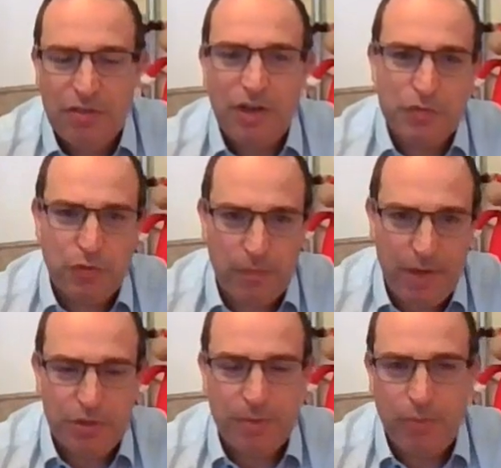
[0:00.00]

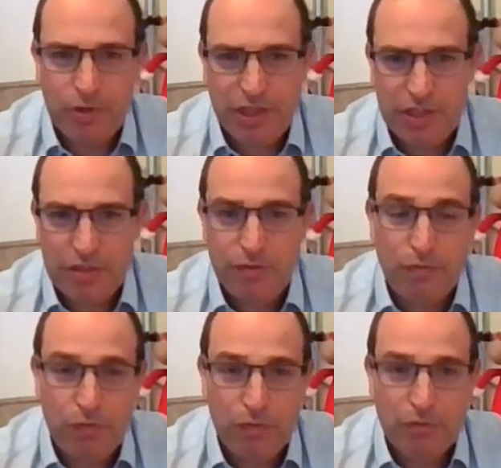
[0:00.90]
transformation projects which
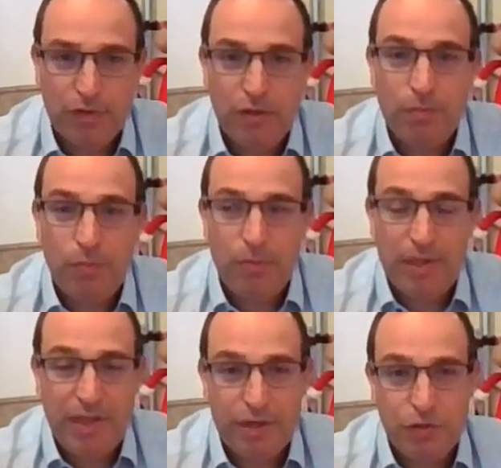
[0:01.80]
involve the
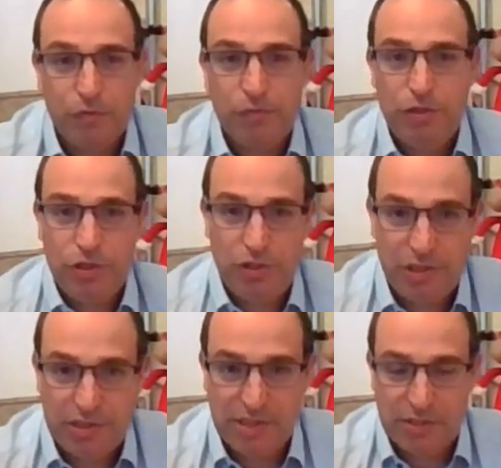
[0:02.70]
implementation of
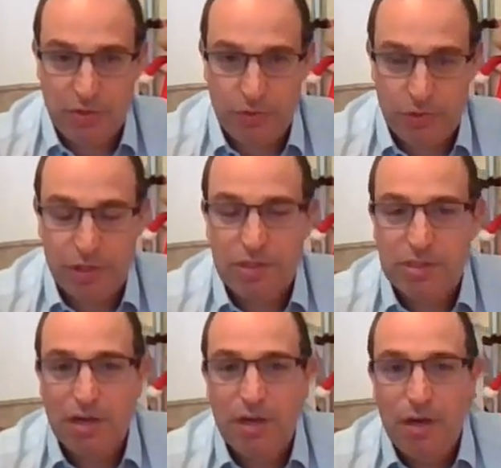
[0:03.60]
digital solutions,